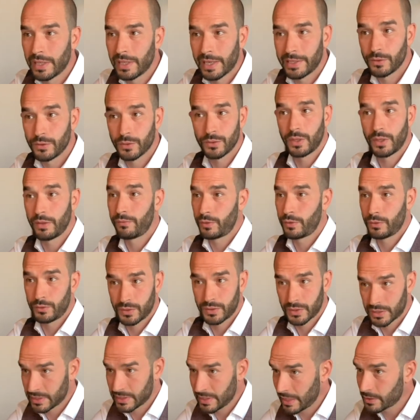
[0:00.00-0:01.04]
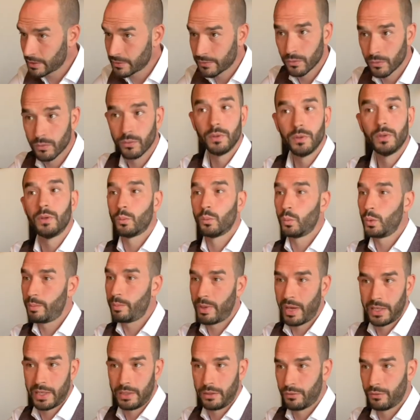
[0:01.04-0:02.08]
and you're, if you're successful, we
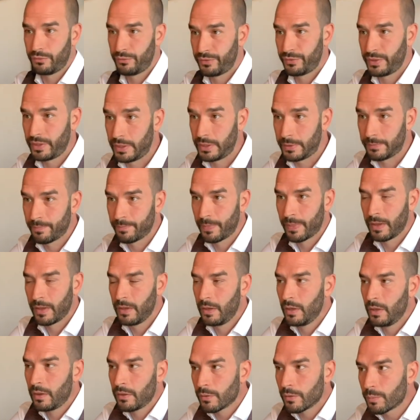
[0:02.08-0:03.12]
pay your fee. Mm-hmm.